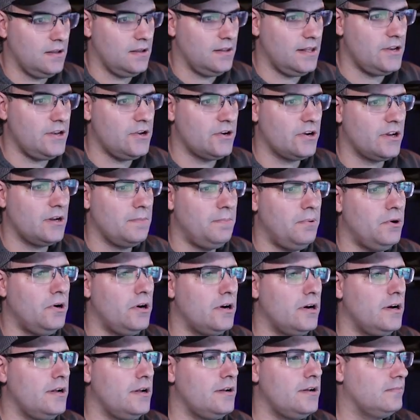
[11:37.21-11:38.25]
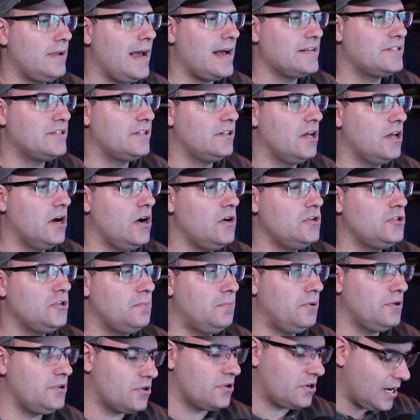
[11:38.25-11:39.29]
And then you're gonna put, as it loads, you
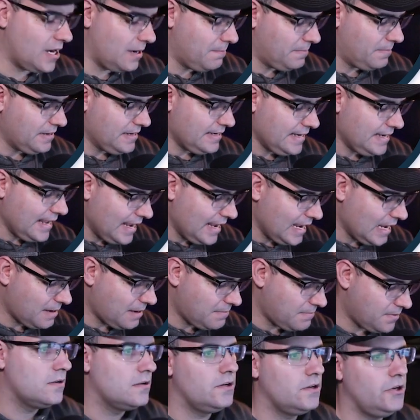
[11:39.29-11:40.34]
put your company name,